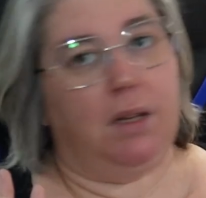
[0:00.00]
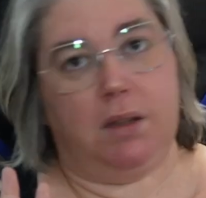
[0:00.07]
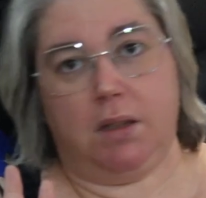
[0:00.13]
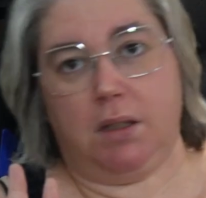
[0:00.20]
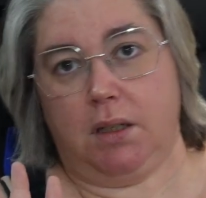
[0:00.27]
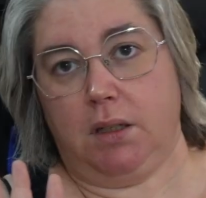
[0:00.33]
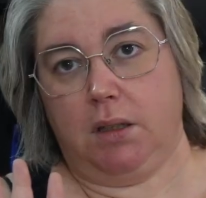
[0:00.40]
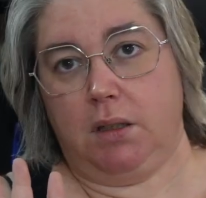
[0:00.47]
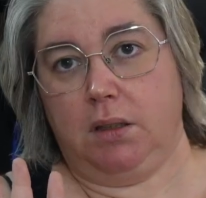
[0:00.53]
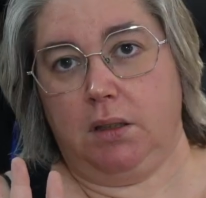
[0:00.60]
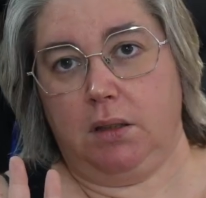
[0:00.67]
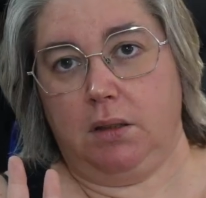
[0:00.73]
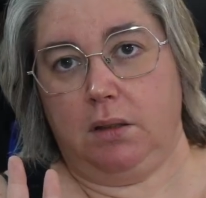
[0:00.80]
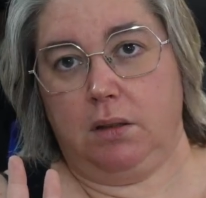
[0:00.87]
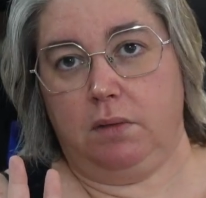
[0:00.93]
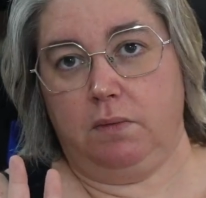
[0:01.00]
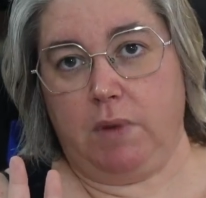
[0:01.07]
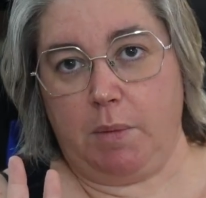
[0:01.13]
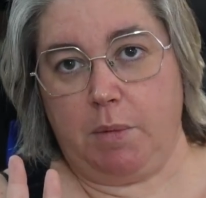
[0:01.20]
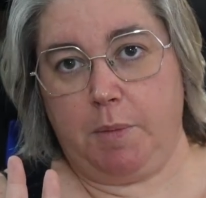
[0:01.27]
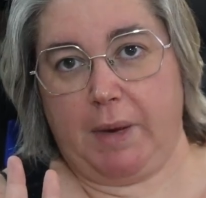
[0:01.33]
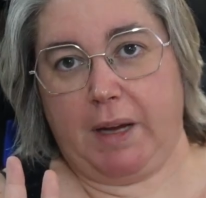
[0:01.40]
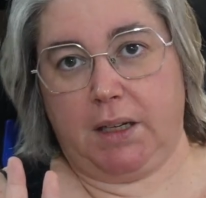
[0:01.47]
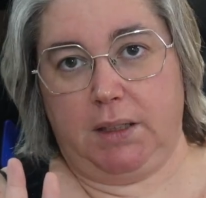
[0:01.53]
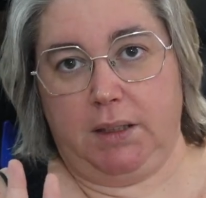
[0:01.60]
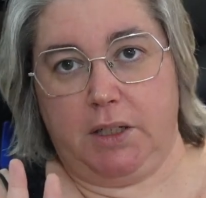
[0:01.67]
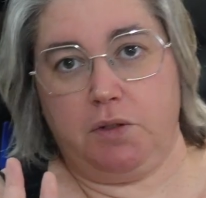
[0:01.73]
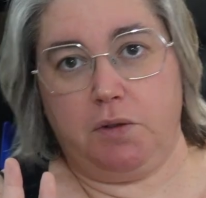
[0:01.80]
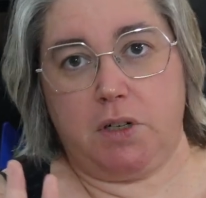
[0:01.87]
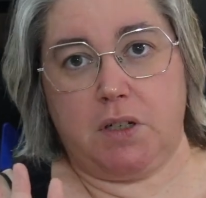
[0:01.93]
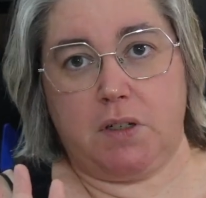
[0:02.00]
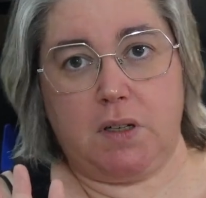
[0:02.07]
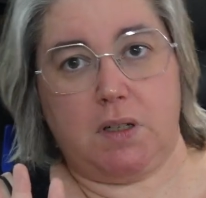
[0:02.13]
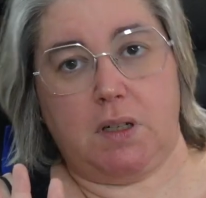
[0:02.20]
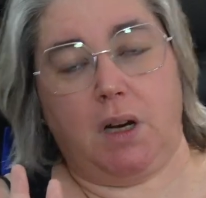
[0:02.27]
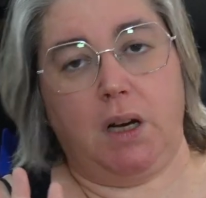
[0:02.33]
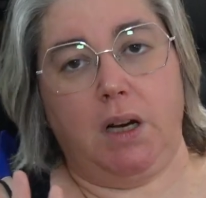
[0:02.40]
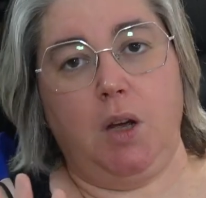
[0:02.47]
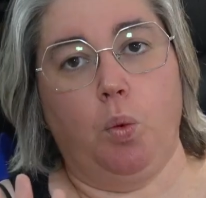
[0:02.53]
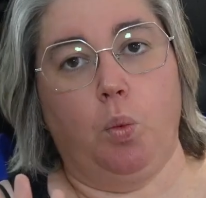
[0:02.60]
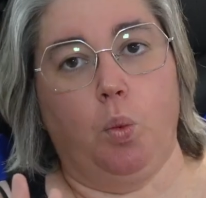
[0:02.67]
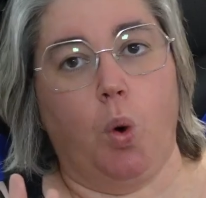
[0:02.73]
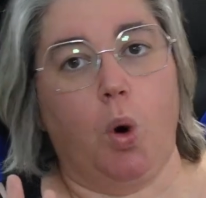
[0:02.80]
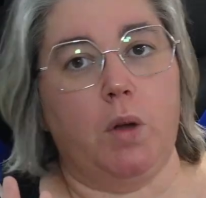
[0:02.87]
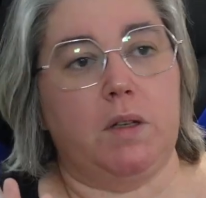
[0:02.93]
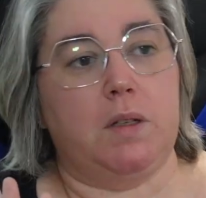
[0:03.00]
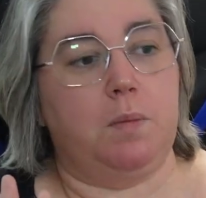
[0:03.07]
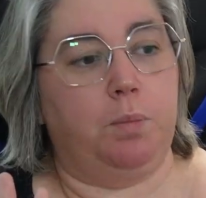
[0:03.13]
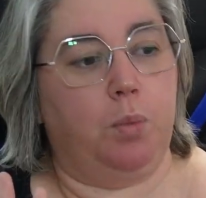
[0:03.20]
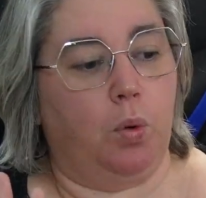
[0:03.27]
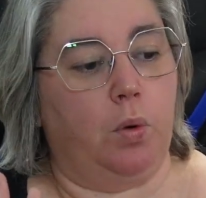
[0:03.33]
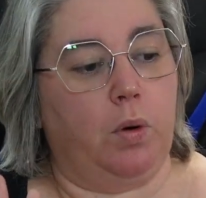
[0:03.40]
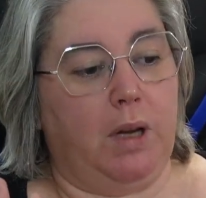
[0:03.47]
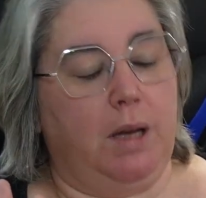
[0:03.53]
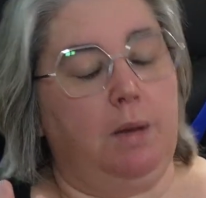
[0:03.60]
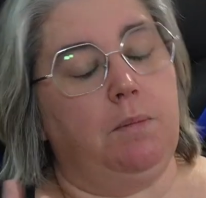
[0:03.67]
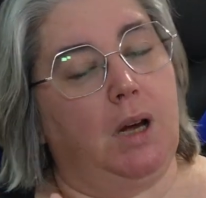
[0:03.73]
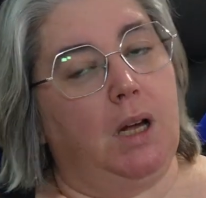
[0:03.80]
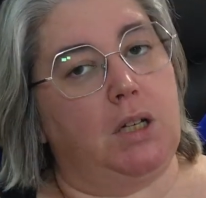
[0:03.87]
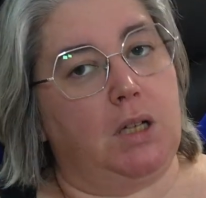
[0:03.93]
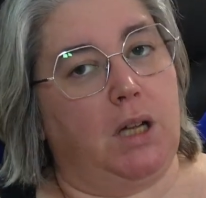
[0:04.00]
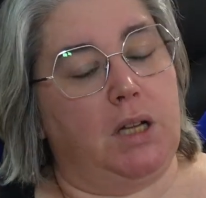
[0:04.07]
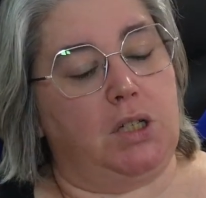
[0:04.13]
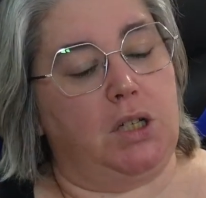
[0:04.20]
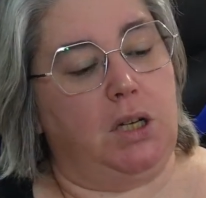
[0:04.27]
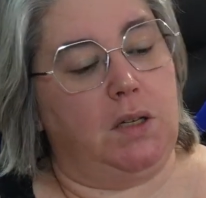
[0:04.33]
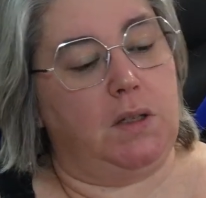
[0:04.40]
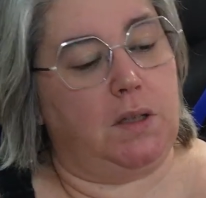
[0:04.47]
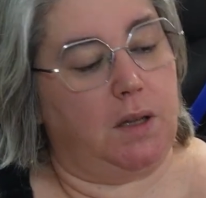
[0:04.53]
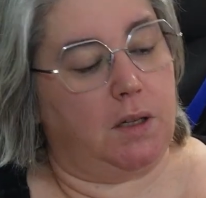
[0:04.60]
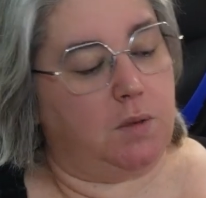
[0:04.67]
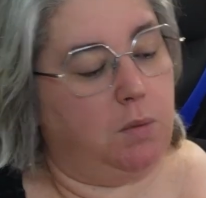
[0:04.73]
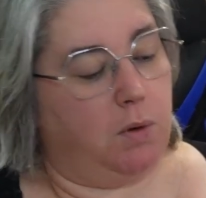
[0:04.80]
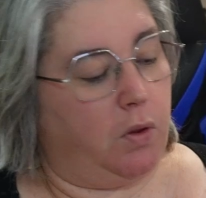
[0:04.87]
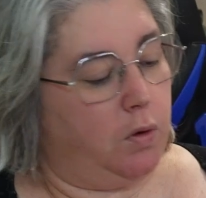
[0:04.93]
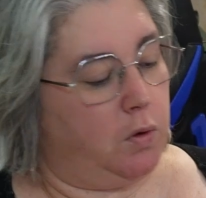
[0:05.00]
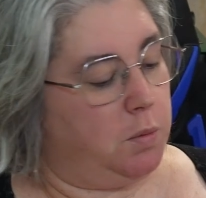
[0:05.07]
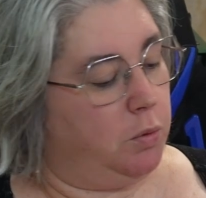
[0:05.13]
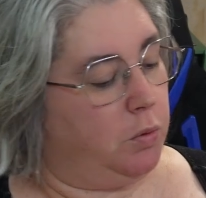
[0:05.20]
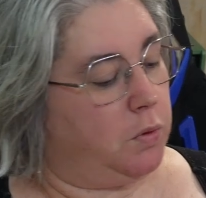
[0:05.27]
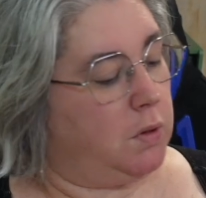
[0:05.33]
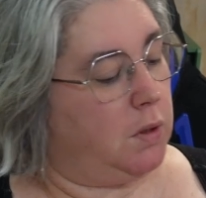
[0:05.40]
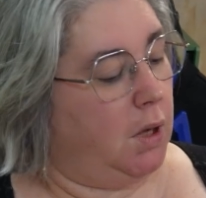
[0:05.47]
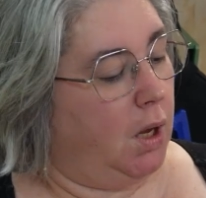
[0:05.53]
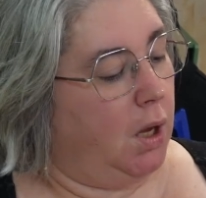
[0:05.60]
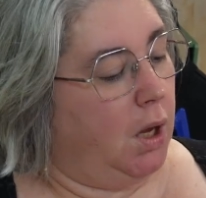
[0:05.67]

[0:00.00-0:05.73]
the Rabbitback Literature Society was bought in March last year, so that's one of those books.